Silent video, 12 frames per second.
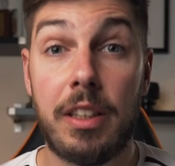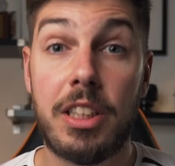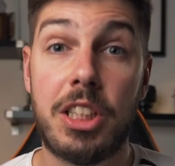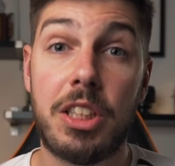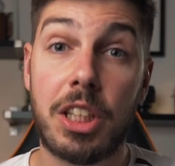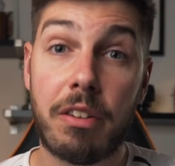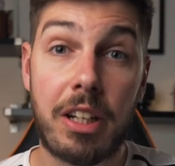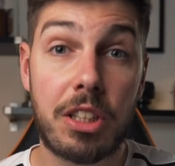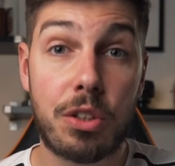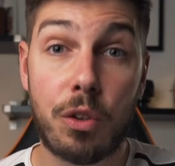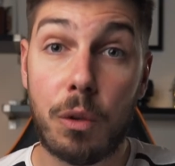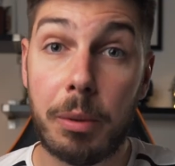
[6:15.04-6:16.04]
This is a great
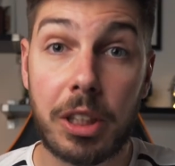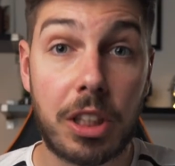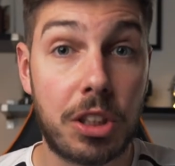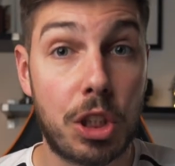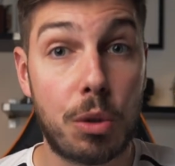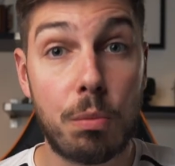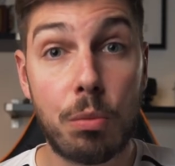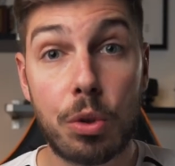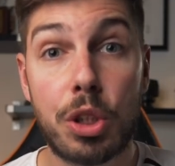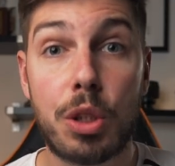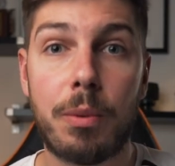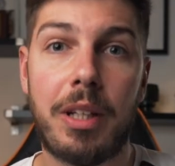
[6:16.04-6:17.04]
tool because as
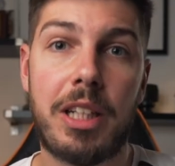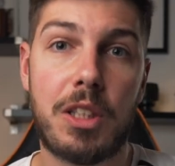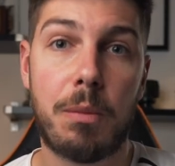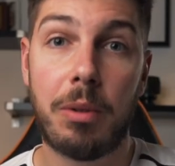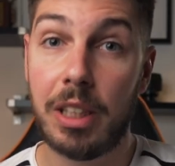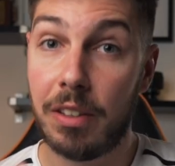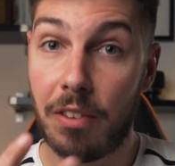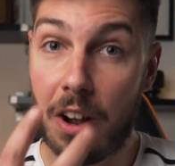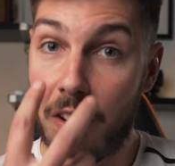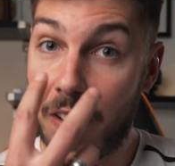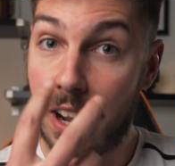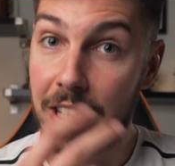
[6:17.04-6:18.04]
much as we like to believe
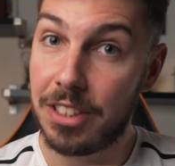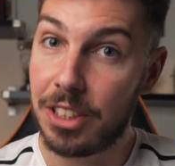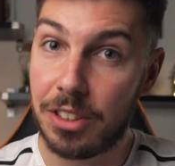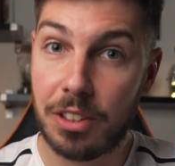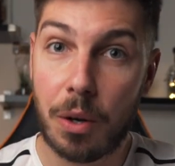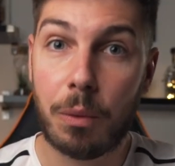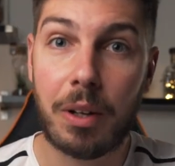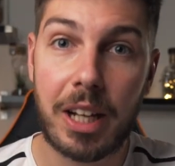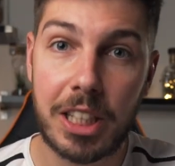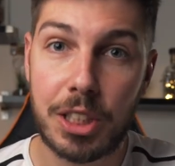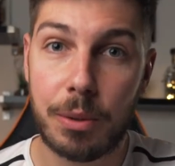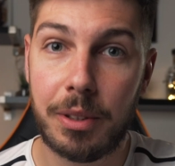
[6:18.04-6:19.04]
our eyes don't
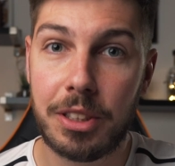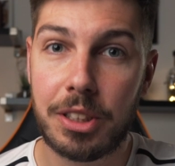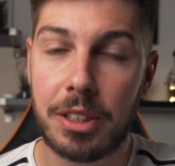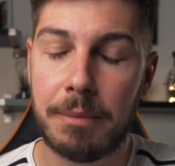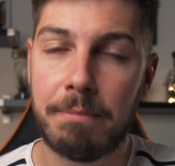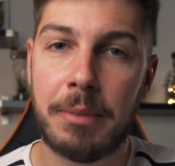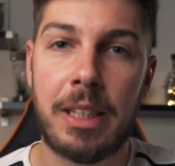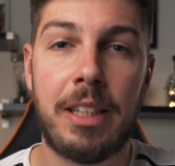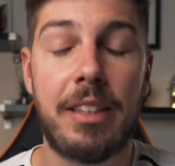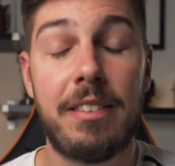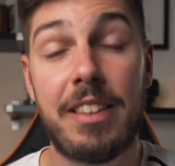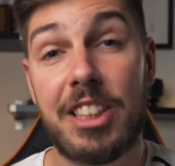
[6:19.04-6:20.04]
lie to us,
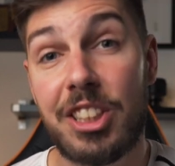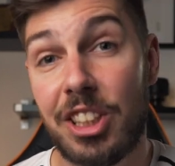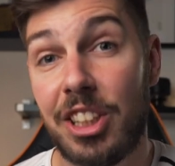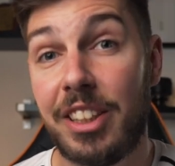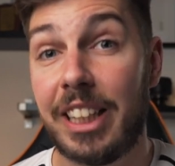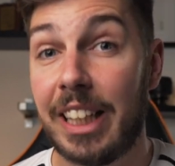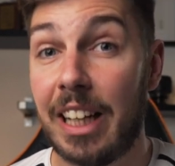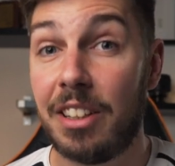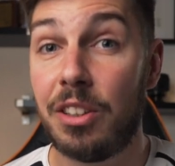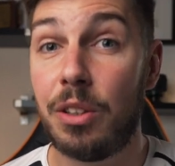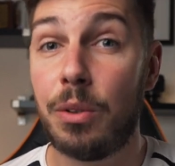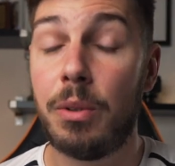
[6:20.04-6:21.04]
they certainly can
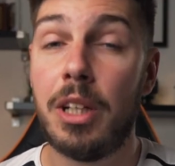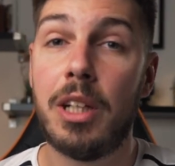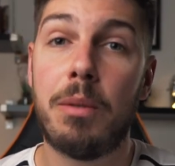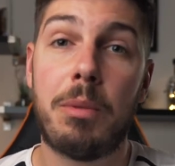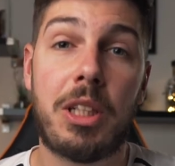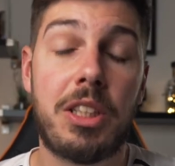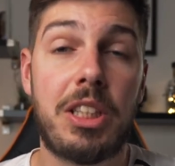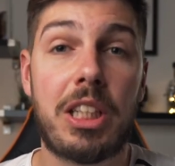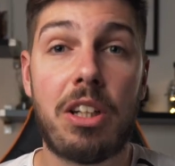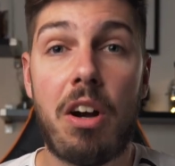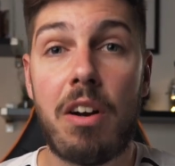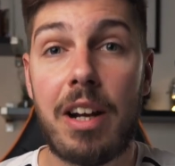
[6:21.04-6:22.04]
do, because they
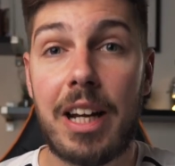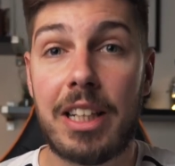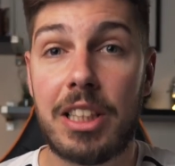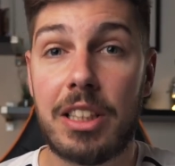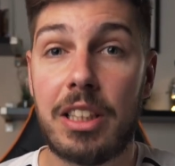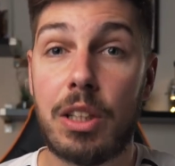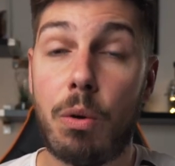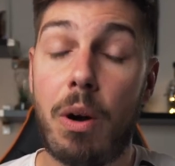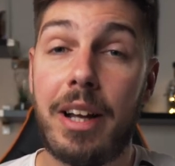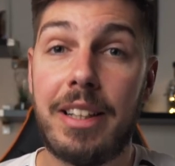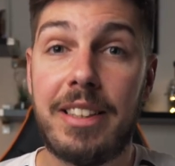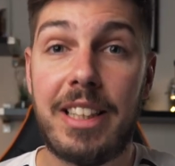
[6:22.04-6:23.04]
can't actually
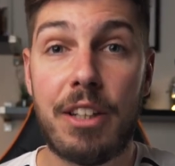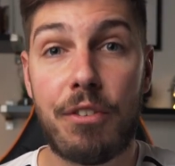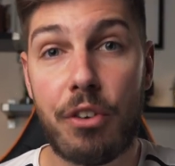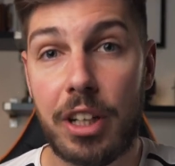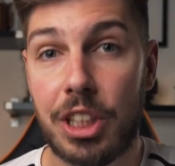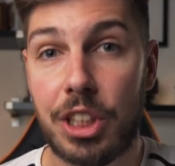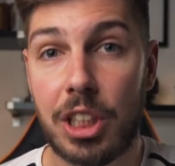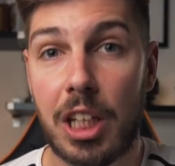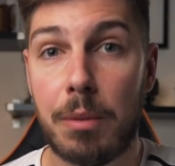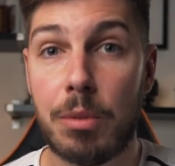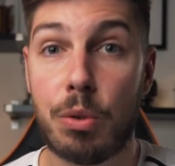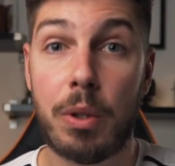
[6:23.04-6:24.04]
quite
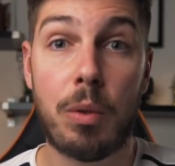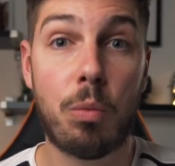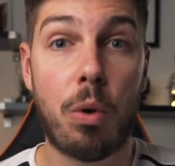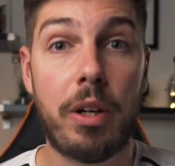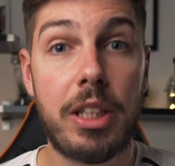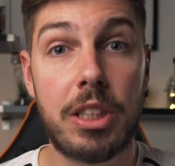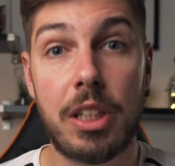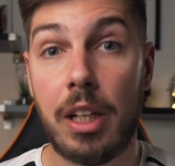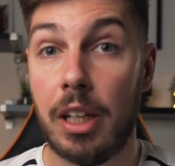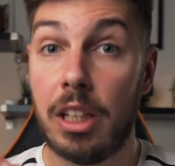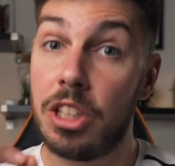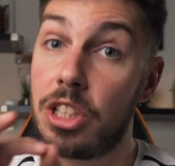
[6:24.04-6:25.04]
differentiate between what is
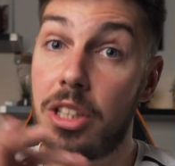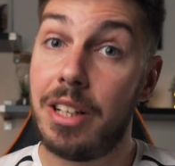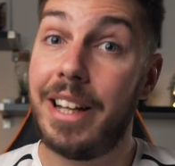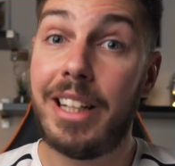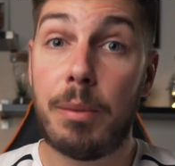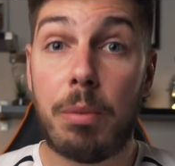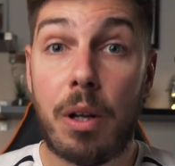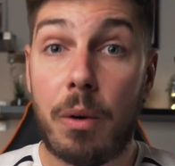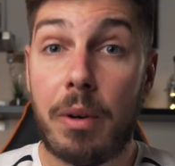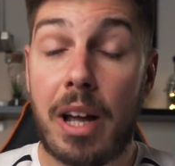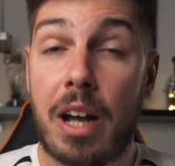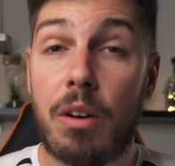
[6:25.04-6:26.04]
slightly blown
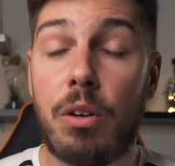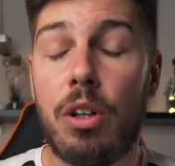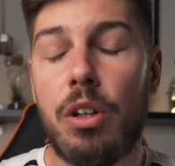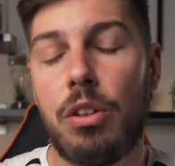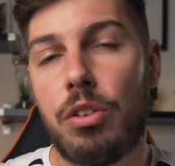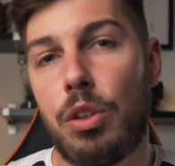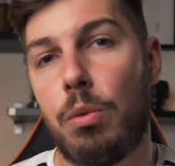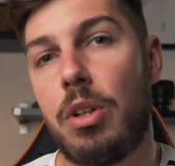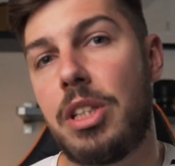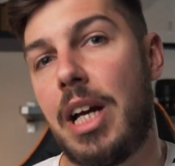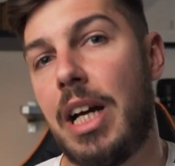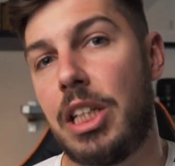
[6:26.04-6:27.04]
out to
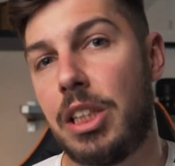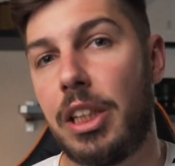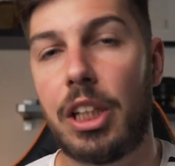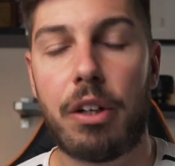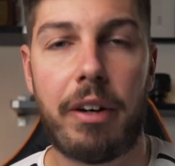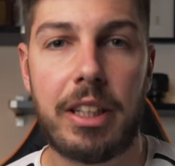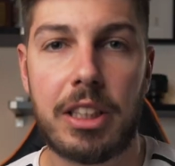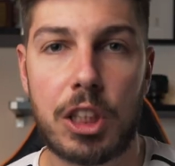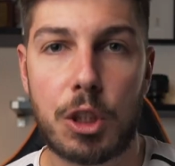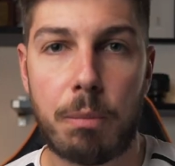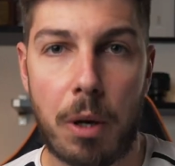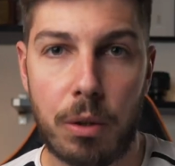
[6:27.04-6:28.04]
what's actually the correct
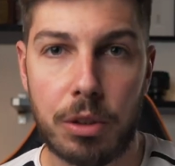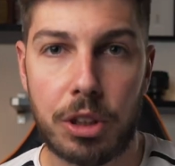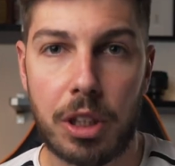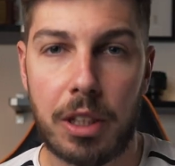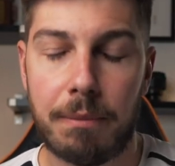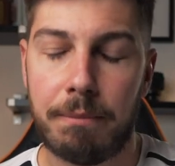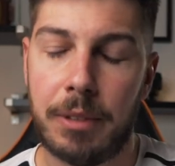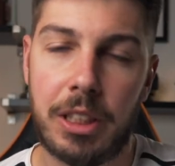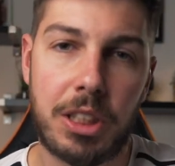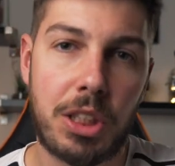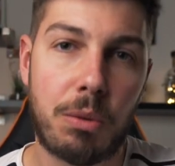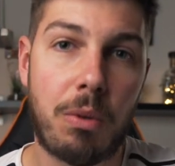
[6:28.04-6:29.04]
exposure. And
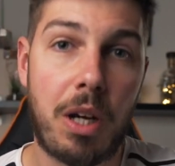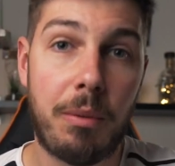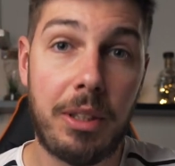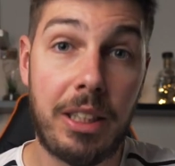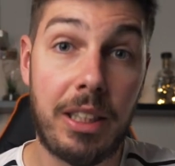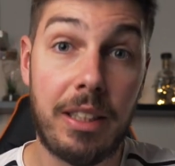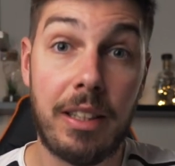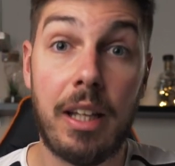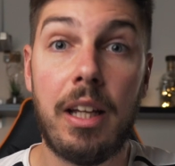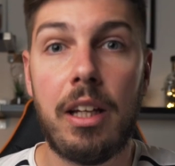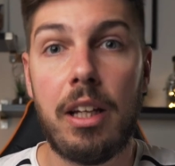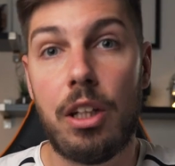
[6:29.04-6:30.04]
this is where we need
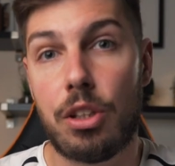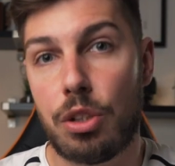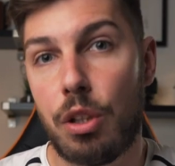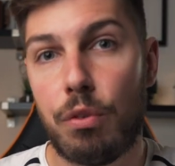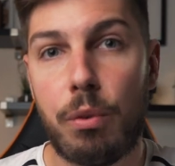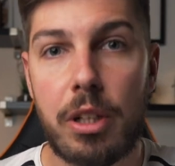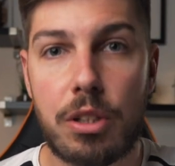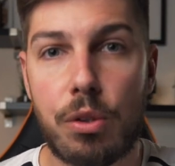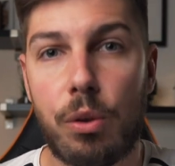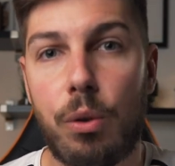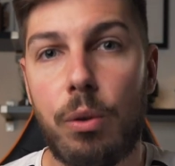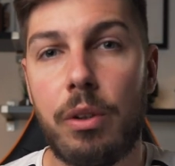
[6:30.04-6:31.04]
a software
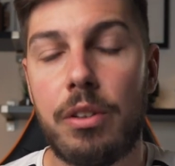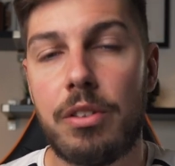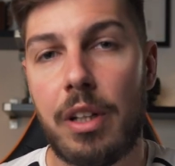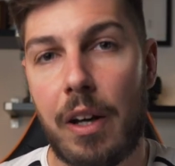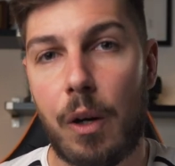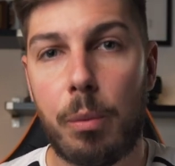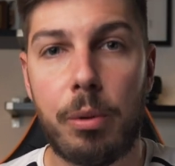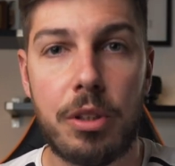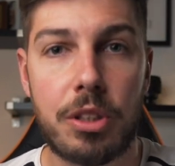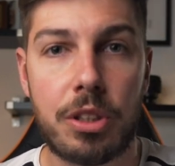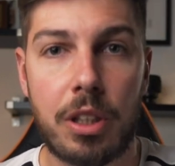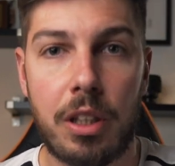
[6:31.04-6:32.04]
tool to help
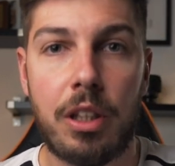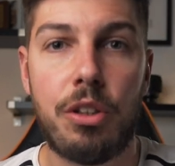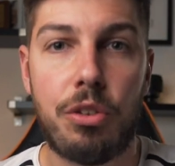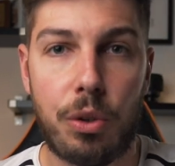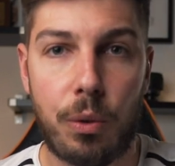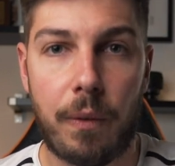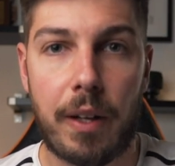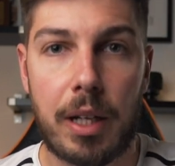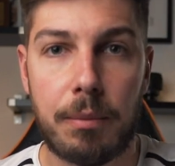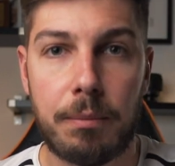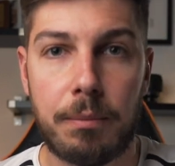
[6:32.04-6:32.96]
us do that.